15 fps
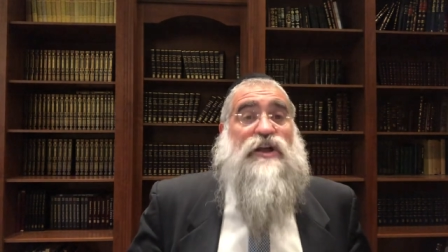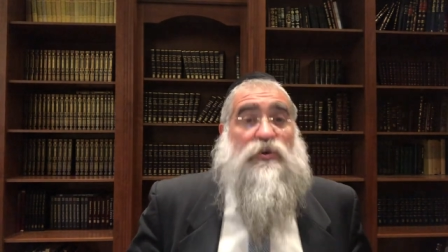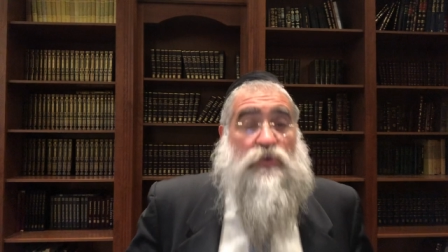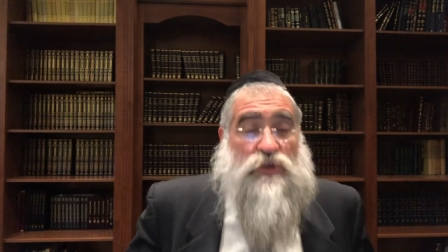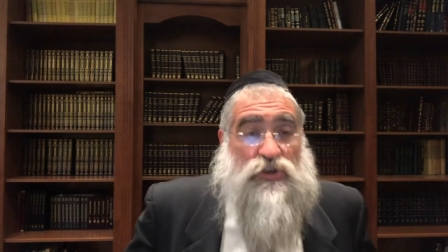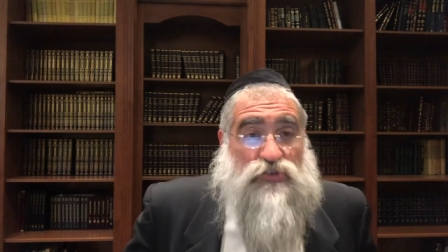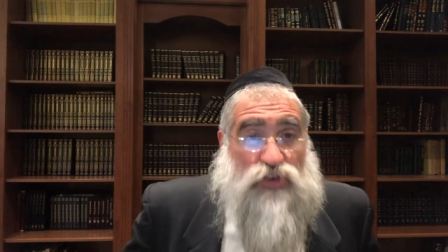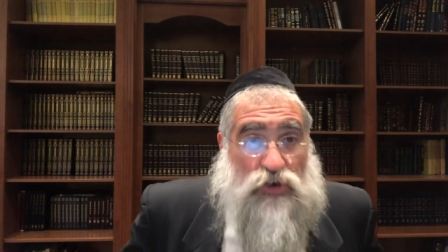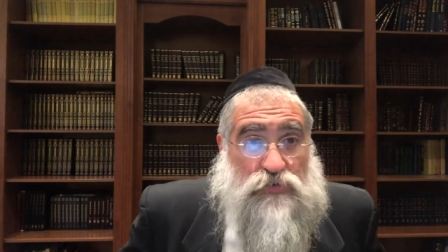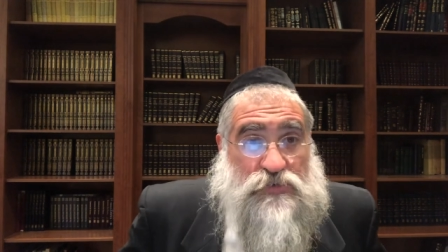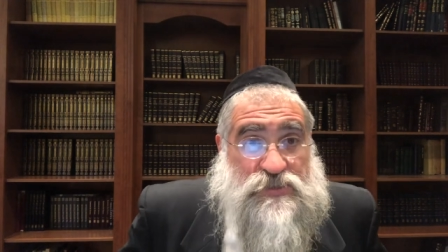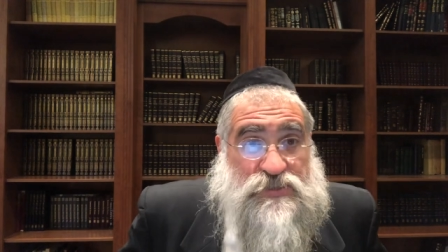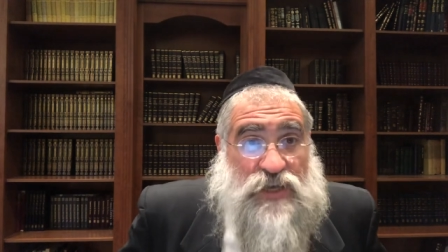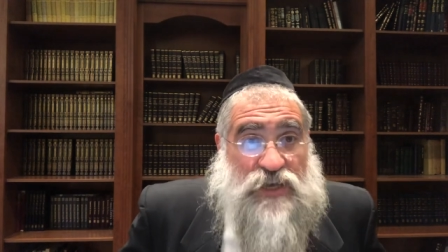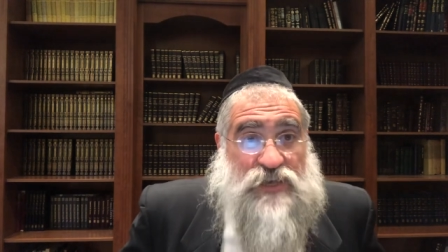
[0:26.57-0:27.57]
where the Torah
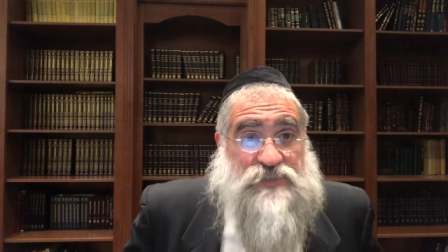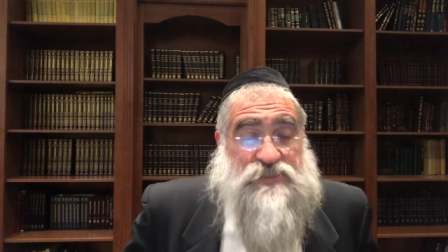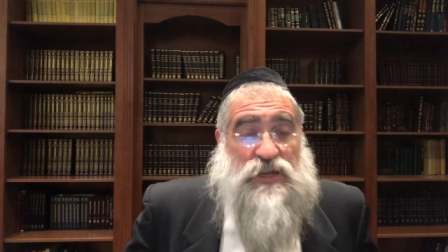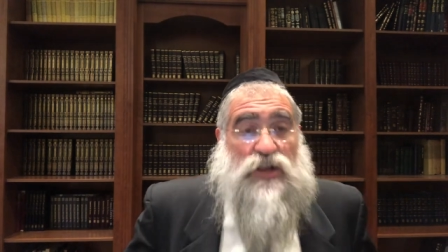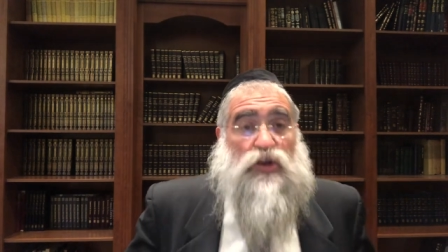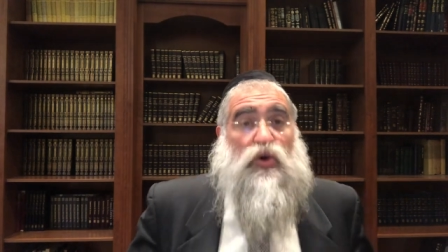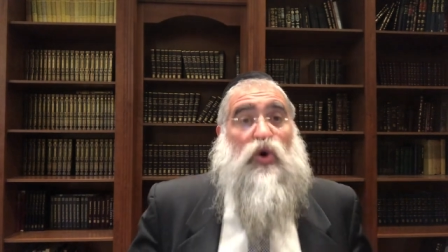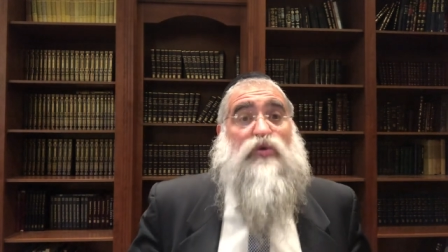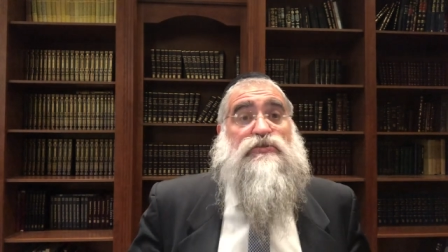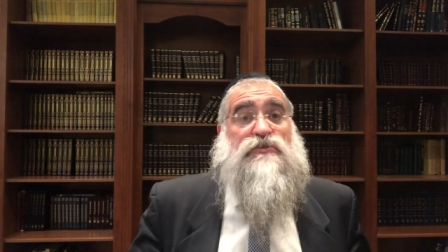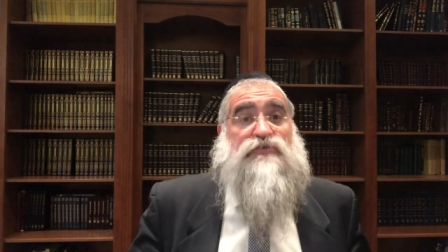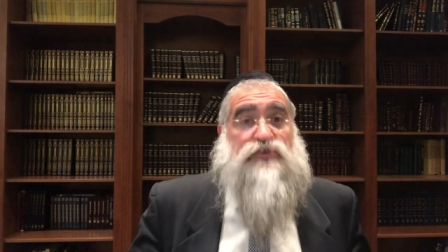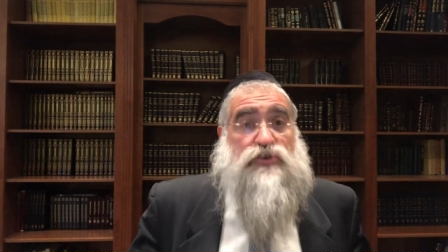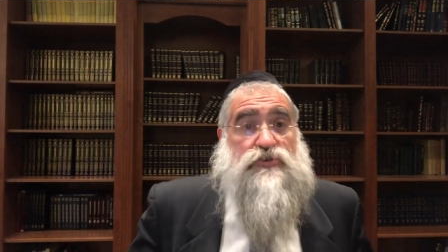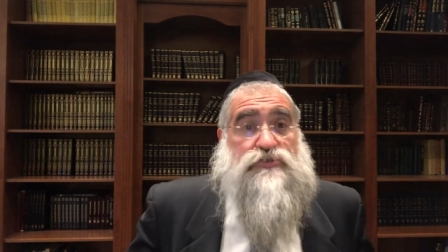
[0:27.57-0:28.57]
says, and I'll quote the
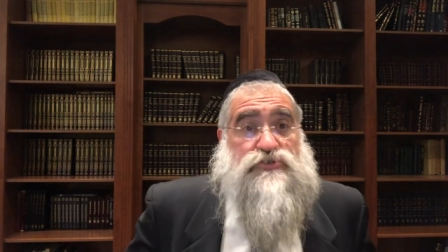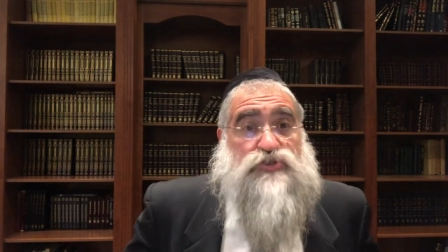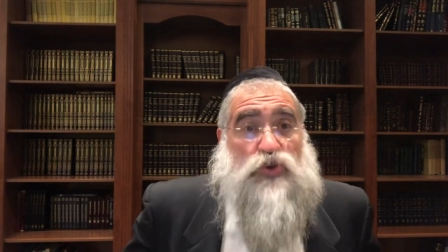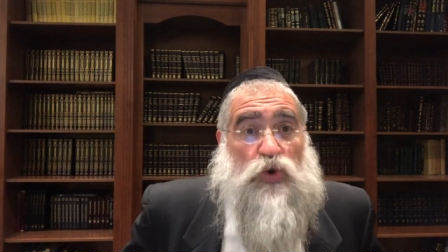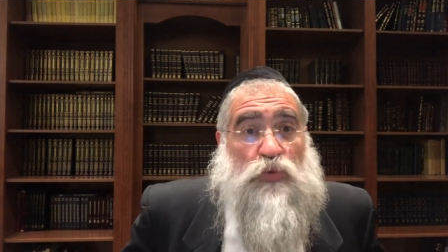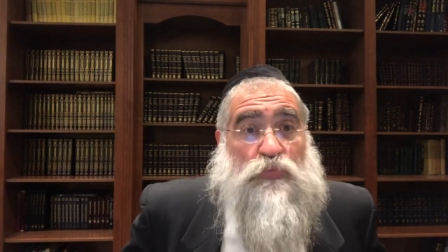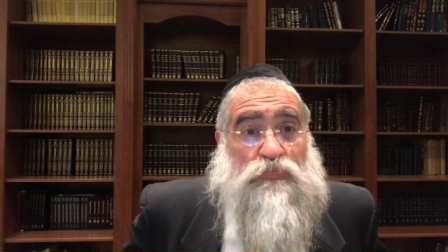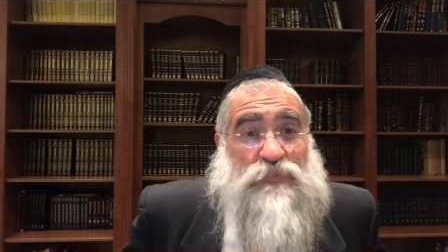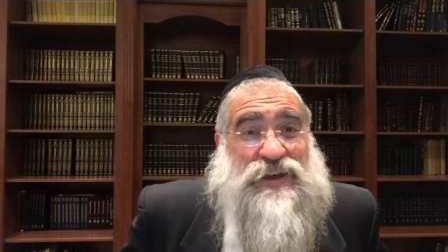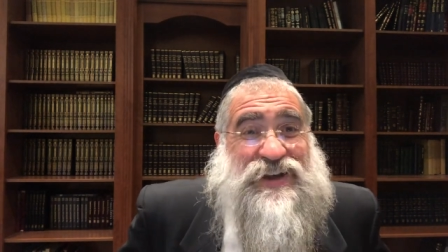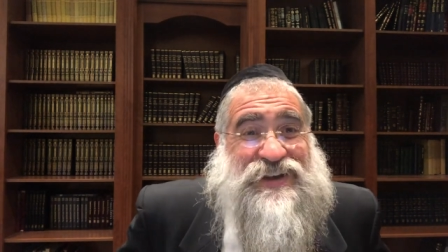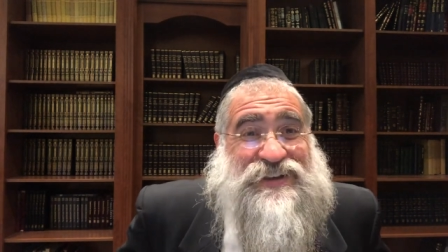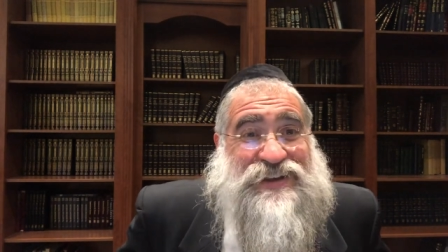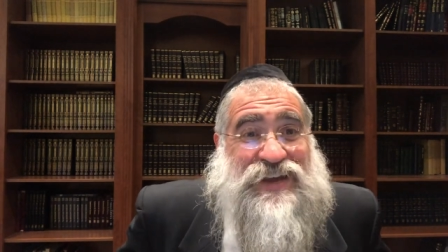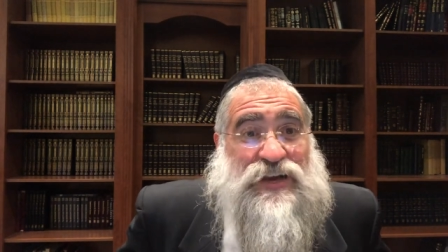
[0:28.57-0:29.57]
verse,
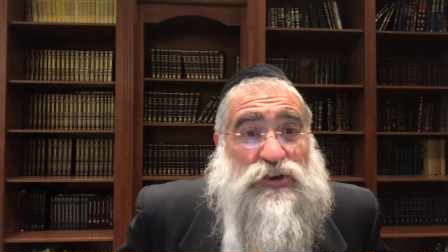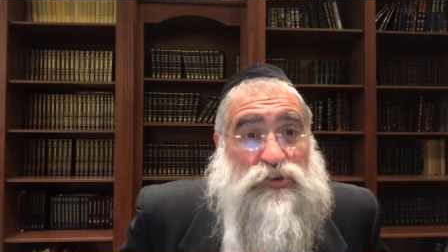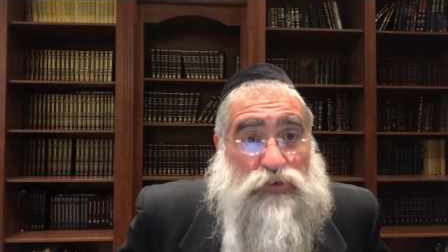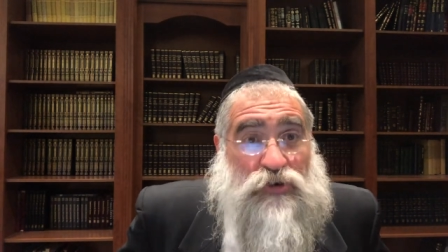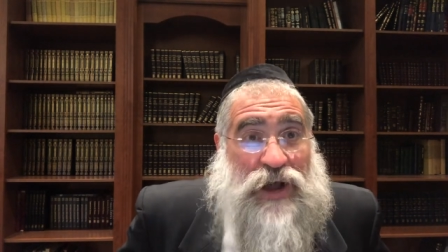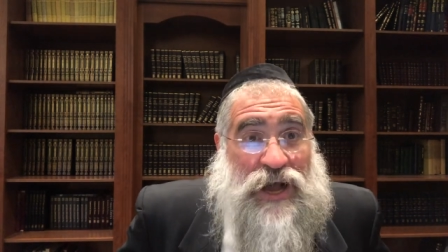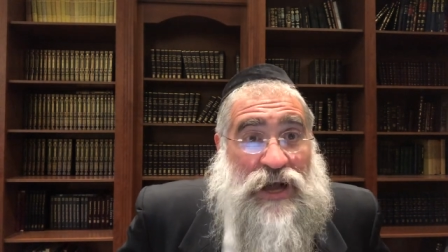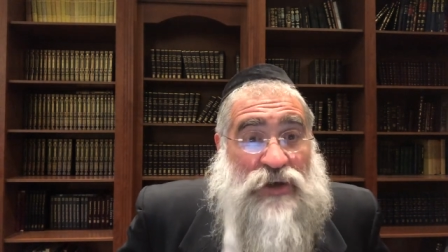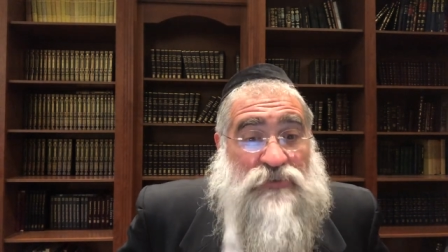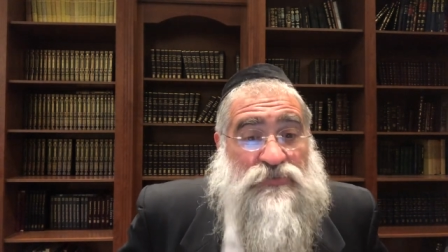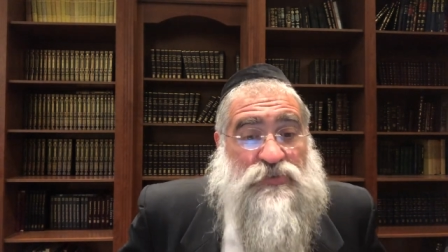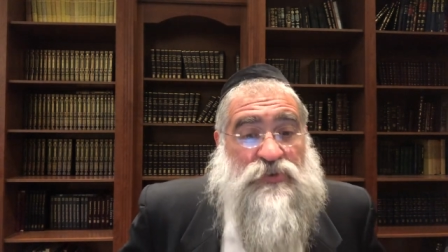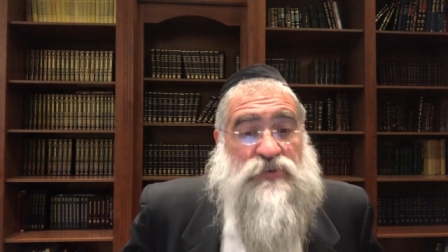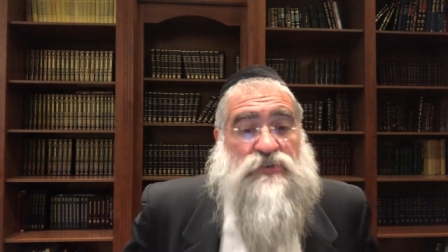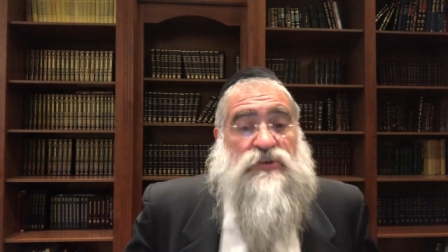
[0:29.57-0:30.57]
Umikne
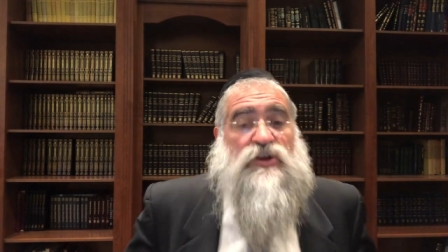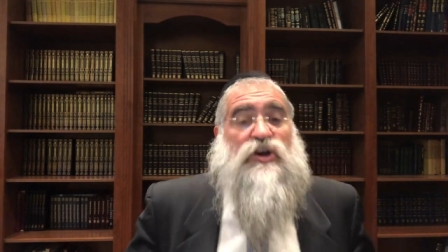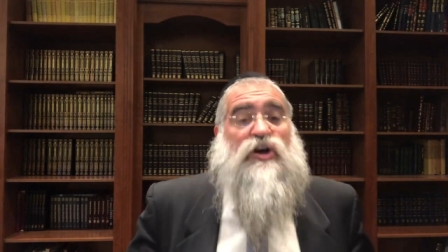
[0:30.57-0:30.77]
Rav,